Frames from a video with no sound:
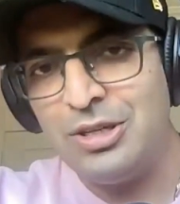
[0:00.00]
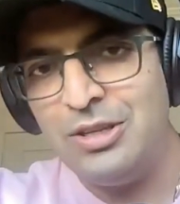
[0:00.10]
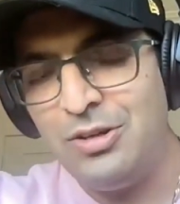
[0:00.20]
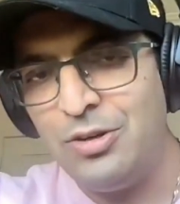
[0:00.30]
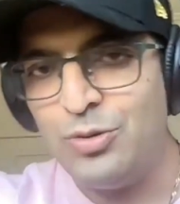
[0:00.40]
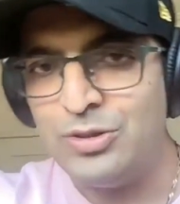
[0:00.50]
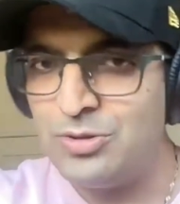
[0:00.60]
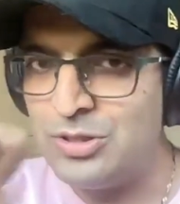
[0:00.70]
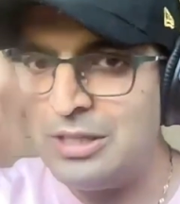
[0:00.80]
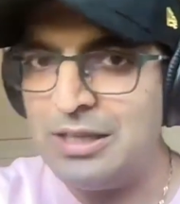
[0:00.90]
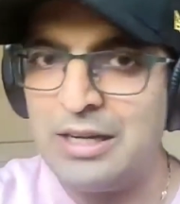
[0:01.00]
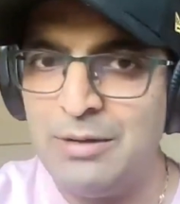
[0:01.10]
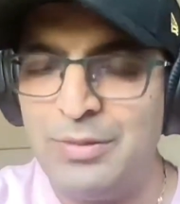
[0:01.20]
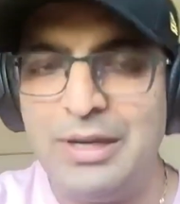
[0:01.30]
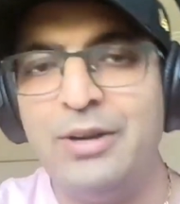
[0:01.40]
together, or did
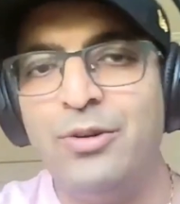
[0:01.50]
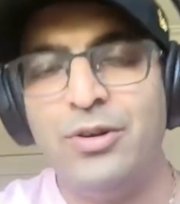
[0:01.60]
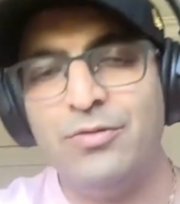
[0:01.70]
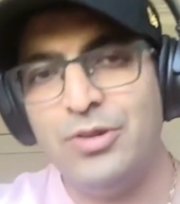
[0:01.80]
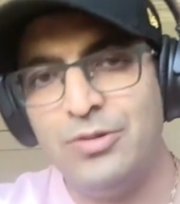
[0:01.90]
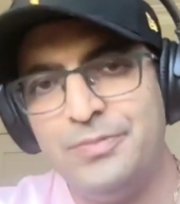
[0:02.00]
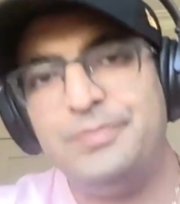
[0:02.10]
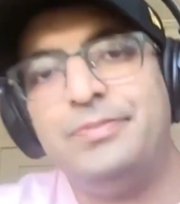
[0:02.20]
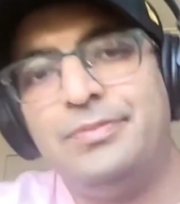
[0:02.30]
that come a bit later on for you?